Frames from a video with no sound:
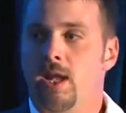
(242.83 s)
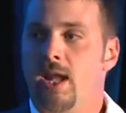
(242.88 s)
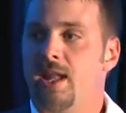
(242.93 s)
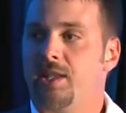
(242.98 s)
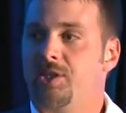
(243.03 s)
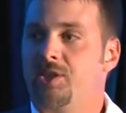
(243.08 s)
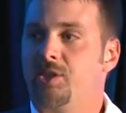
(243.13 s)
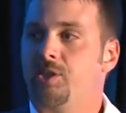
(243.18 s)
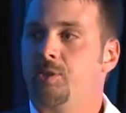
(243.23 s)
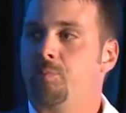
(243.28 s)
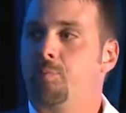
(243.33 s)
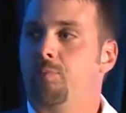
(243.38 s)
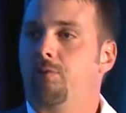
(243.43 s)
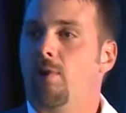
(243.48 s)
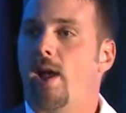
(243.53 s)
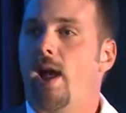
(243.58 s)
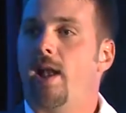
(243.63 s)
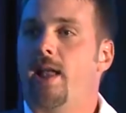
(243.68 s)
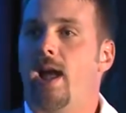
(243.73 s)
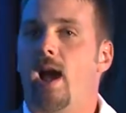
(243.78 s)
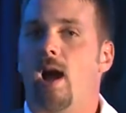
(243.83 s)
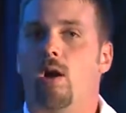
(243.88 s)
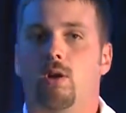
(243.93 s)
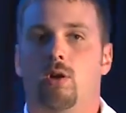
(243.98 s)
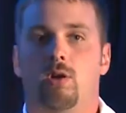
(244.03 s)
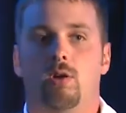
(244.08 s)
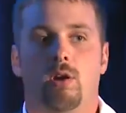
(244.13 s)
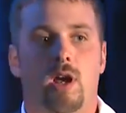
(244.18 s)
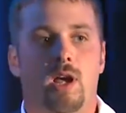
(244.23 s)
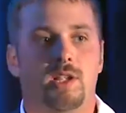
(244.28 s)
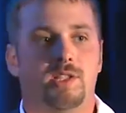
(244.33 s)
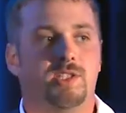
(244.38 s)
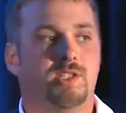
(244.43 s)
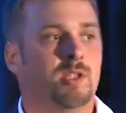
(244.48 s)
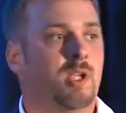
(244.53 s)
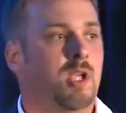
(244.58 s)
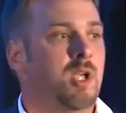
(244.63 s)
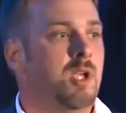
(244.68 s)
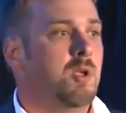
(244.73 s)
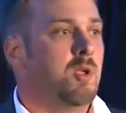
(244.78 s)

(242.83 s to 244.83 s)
it's spread out across